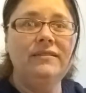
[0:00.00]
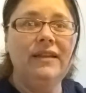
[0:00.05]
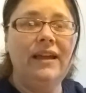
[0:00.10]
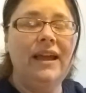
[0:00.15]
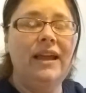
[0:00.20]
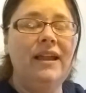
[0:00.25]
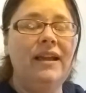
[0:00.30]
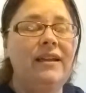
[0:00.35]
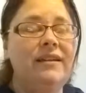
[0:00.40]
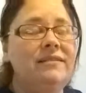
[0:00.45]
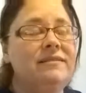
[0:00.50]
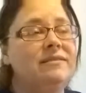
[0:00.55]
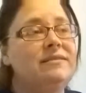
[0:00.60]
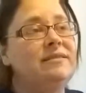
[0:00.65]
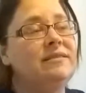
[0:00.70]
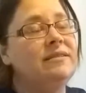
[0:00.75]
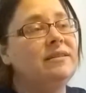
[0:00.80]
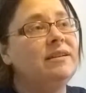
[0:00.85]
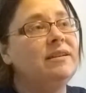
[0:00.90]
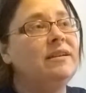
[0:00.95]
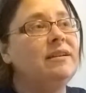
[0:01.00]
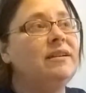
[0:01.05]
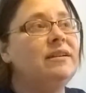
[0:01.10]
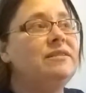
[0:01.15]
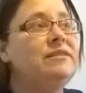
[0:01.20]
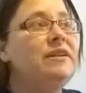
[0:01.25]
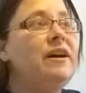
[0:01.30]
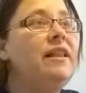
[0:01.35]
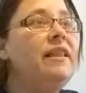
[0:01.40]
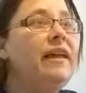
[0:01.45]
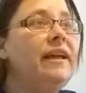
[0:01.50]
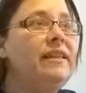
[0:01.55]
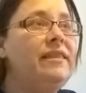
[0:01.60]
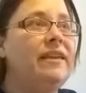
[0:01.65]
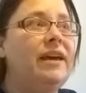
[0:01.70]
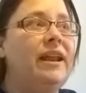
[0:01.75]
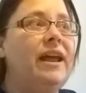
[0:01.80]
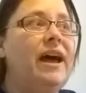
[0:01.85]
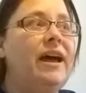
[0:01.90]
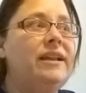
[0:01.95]
And so I like
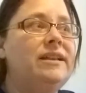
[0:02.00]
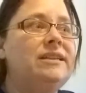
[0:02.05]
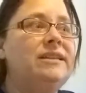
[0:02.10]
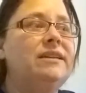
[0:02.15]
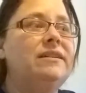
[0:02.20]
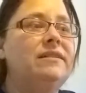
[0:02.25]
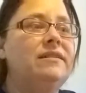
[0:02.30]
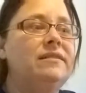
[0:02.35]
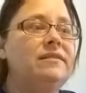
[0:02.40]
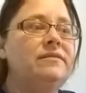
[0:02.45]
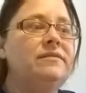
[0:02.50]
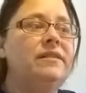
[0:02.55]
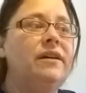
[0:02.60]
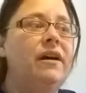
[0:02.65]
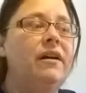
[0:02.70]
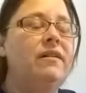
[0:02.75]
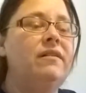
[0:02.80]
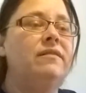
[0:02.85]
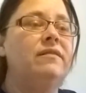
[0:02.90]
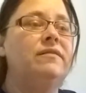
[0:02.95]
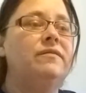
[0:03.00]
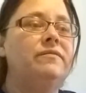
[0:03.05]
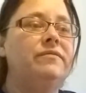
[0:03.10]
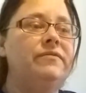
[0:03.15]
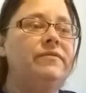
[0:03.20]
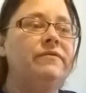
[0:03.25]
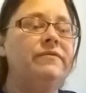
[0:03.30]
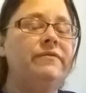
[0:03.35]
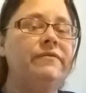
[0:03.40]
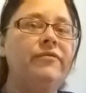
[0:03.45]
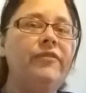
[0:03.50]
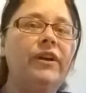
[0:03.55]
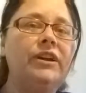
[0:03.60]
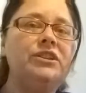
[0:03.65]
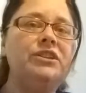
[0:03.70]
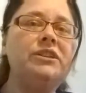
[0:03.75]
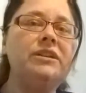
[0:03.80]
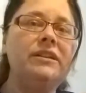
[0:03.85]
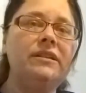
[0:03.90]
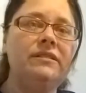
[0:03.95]
that idea of
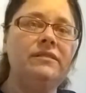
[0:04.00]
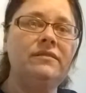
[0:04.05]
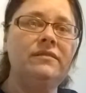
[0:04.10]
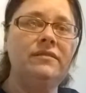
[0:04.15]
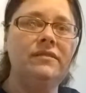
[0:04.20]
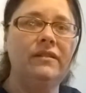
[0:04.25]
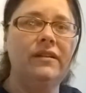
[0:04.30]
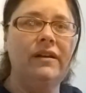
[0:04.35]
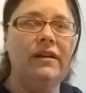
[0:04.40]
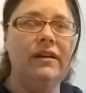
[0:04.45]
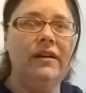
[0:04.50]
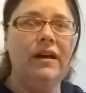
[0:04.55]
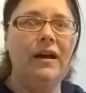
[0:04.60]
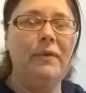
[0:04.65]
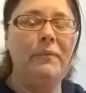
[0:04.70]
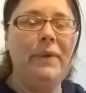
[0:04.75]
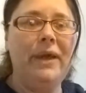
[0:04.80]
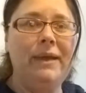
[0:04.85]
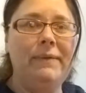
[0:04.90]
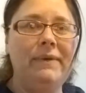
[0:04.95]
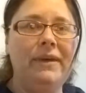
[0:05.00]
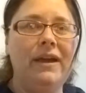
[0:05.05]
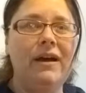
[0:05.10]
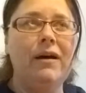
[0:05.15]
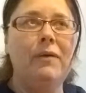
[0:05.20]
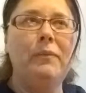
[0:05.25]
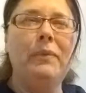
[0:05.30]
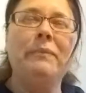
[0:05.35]
freshen a baby up.